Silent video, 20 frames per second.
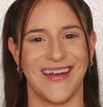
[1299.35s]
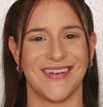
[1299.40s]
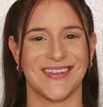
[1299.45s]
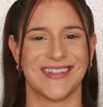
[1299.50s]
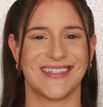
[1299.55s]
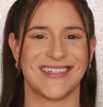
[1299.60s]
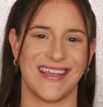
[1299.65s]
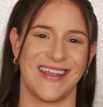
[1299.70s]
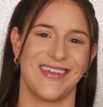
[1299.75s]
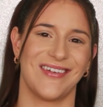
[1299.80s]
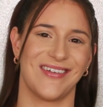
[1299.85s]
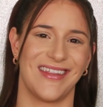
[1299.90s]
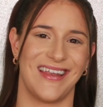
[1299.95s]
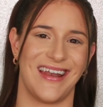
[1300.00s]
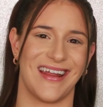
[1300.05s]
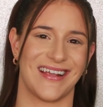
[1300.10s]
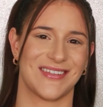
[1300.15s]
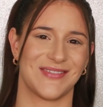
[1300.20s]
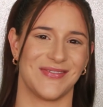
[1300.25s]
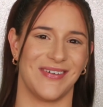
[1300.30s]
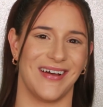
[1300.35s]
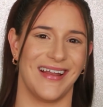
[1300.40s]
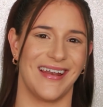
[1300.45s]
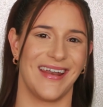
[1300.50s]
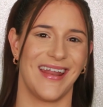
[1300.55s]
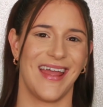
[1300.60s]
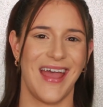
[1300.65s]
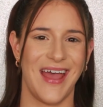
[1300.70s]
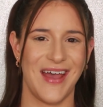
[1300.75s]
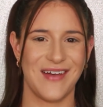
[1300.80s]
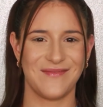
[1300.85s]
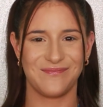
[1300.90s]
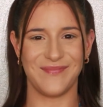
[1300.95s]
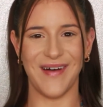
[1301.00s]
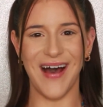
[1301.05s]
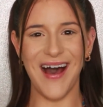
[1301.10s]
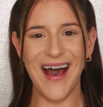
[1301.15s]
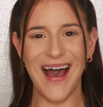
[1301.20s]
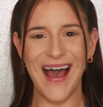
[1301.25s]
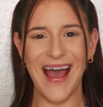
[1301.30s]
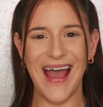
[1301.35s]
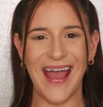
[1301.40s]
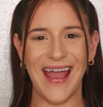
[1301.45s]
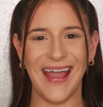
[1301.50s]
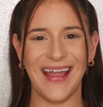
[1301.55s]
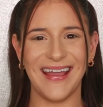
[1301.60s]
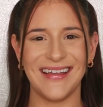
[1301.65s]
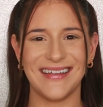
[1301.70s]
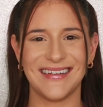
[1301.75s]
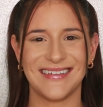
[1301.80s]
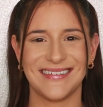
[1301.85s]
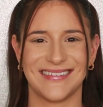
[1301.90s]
I'll see you on the next one. Bye!